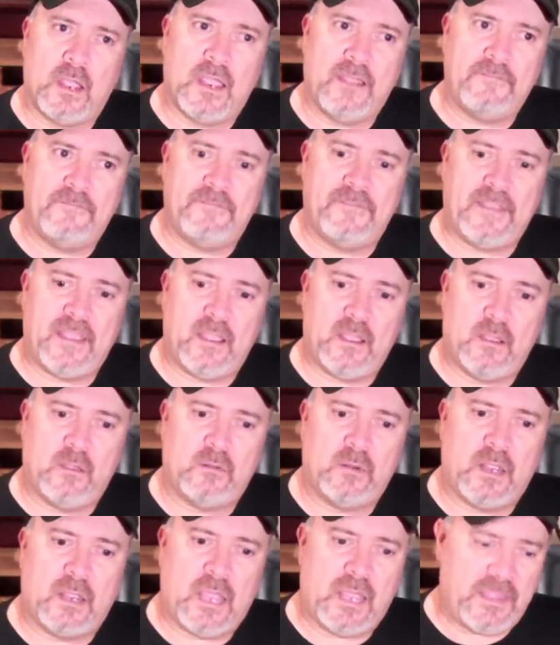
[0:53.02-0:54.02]
I've
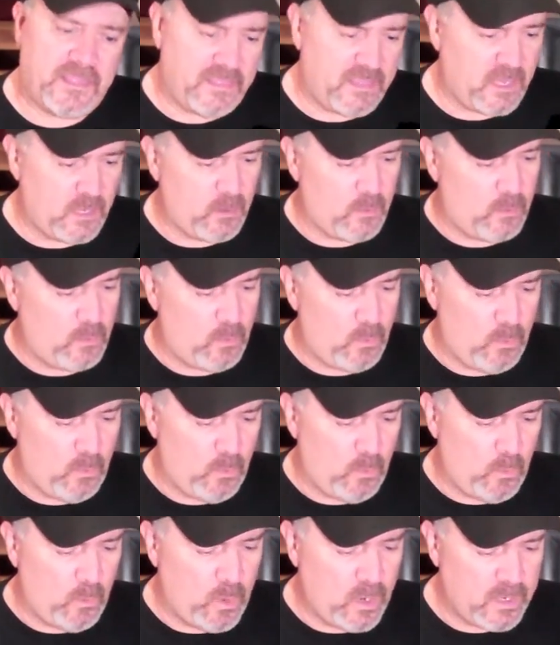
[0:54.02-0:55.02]
found, I think,
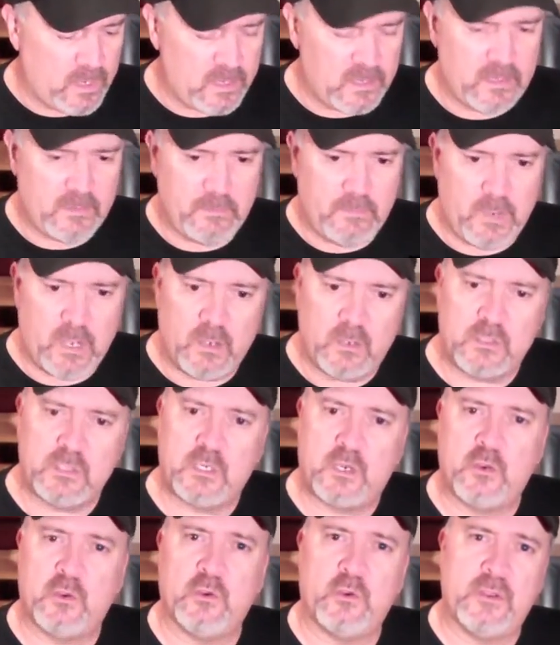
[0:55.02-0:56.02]
one of the most
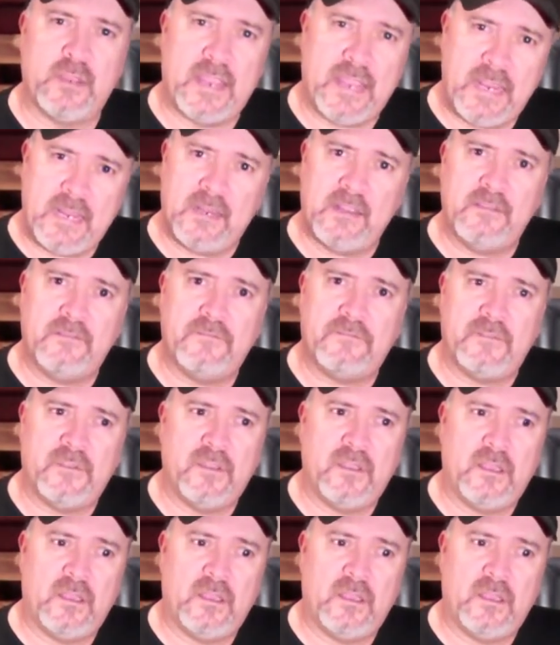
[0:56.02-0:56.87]
creative